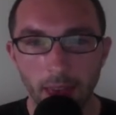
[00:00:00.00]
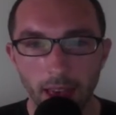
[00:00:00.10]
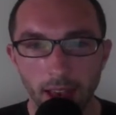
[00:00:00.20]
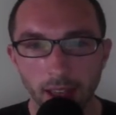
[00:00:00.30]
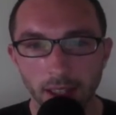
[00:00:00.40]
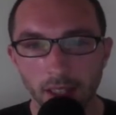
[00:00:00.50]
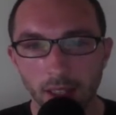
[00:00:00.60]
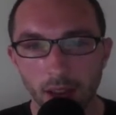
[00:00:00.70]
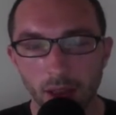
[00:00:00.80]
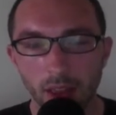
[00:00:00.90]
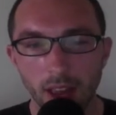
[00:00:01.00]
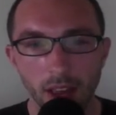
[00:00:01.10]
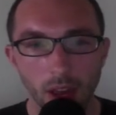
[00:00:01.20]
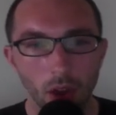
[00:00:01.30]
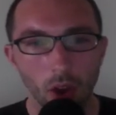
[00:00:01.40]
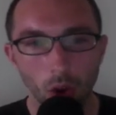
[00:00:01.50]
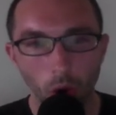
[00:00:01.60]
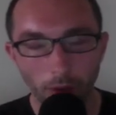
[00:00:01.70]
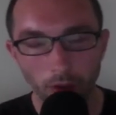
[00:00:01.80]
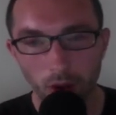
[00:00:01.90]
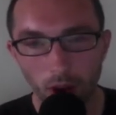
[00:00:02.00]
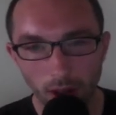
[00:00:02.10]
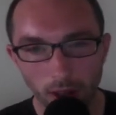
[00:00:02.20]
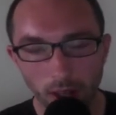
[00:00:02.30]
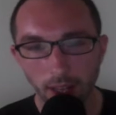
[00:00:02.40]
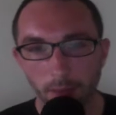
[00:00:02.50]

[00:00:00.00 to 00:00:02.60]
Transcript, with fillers: And I think overall,